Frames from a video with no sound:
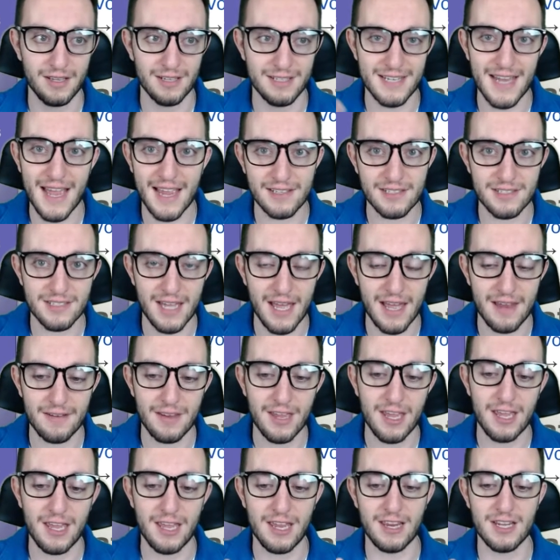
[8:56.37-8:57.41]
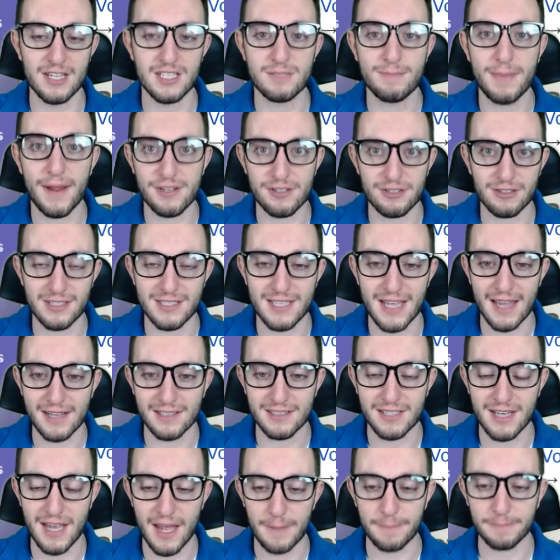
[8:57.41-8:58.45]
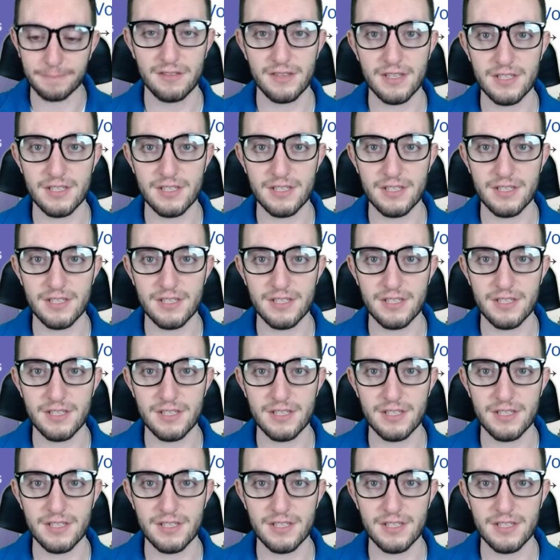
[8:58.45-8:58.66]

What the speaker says: attack stat and special attack stat.